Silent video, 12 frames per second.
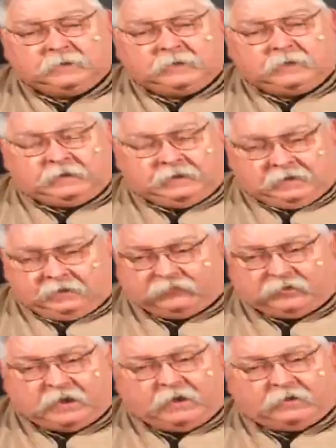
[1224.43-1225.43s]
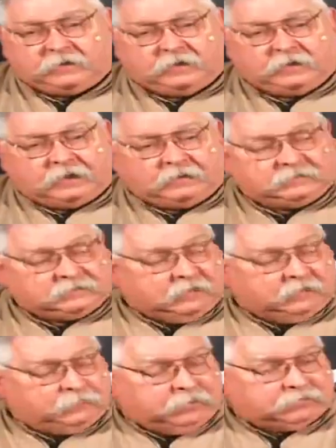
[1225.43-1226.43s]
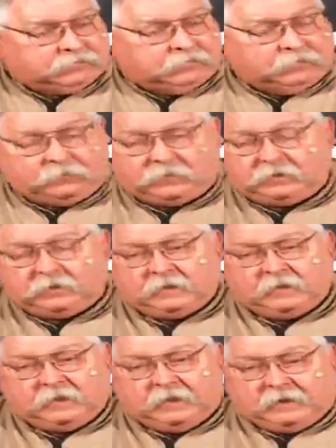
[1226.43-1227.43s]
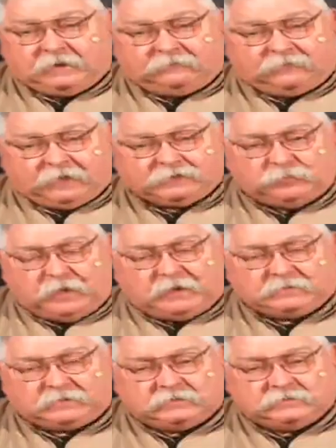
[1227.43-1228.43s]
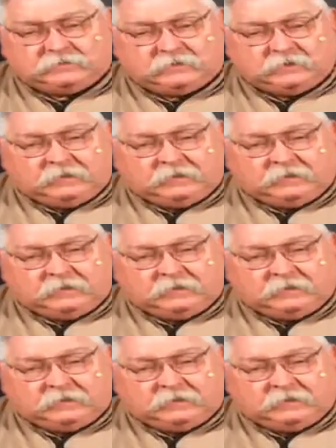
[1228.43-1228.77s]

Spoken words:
And then every now and then I see a picture of one and the face mask is